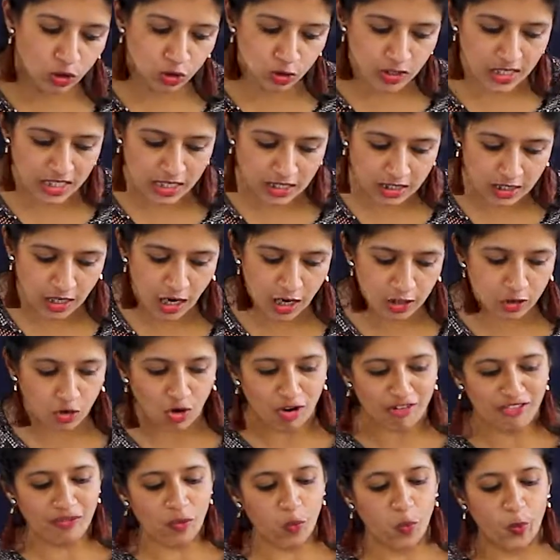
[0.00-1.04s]
to start
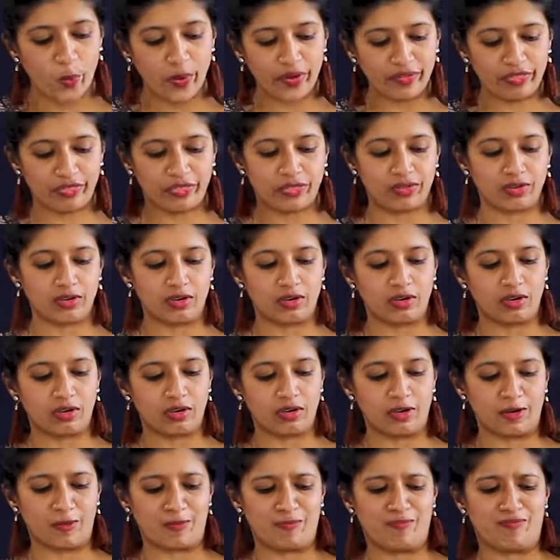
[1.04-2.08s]
off with
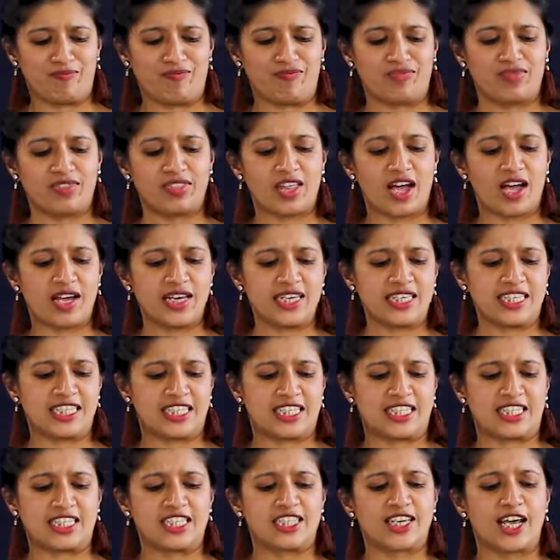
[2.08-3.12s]
a
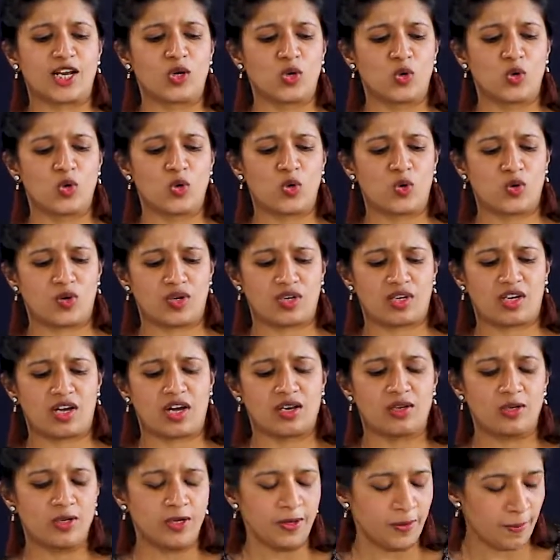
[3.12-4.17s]
nice yellow
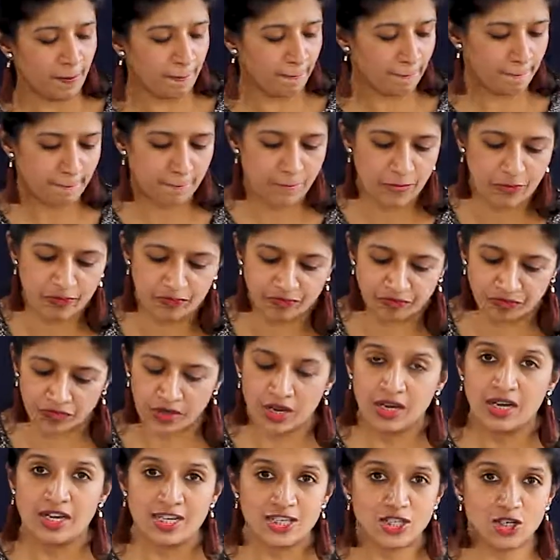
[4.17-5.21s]
color.
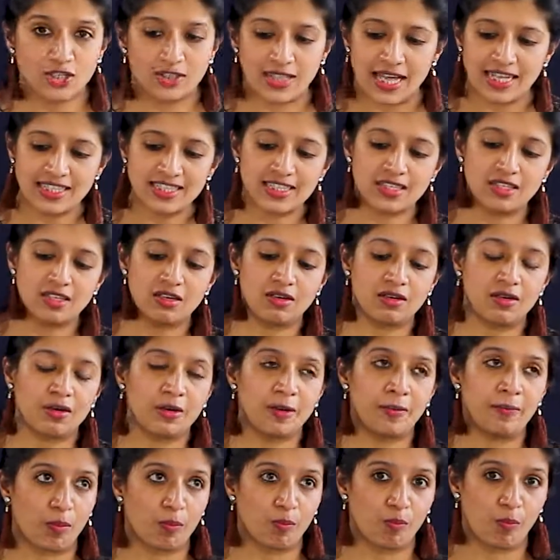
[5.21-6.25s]
So that's
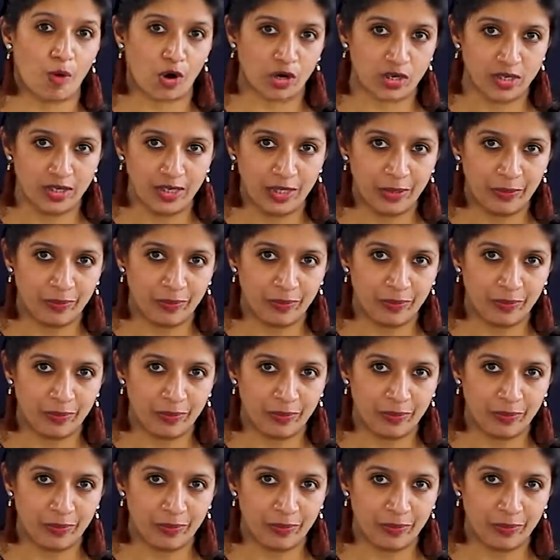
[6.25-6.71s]
the bottle.